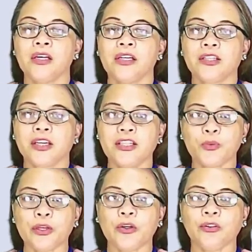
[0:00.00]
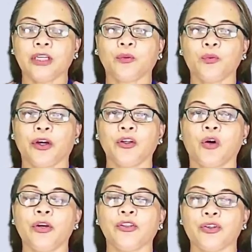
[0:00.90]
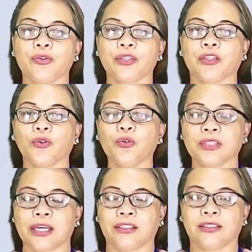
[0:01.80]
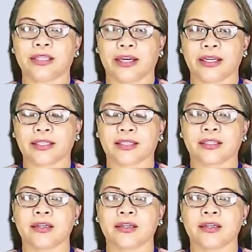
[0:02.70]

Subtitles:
Since we know that we are going to use the two-tailed test,